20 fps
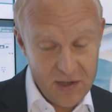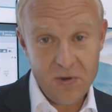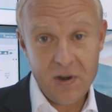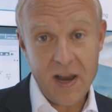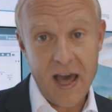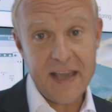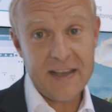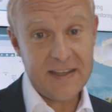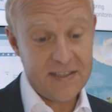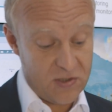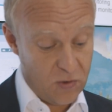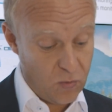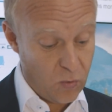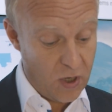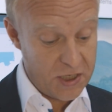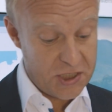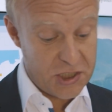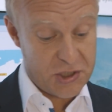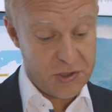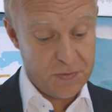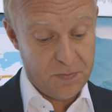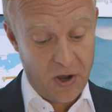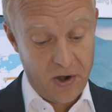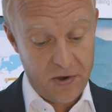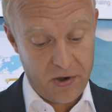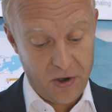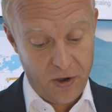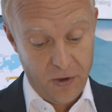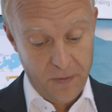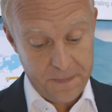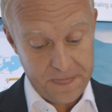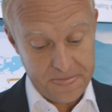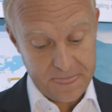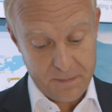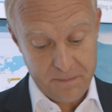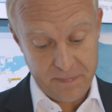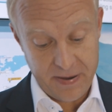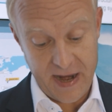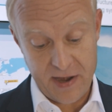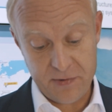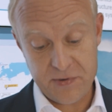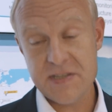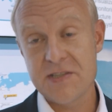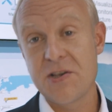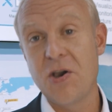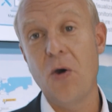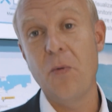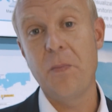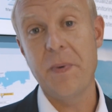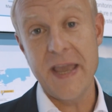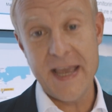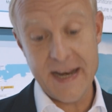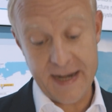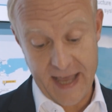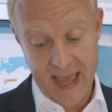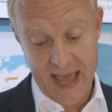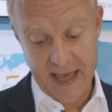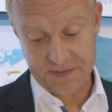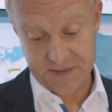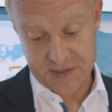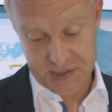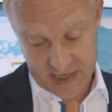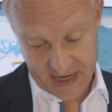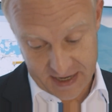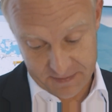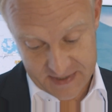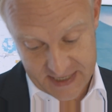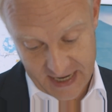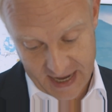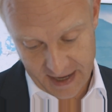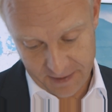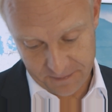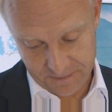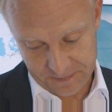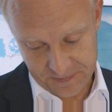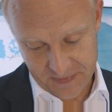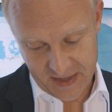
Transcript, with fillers: you like to watch tomorrow, Periscope in at the same time.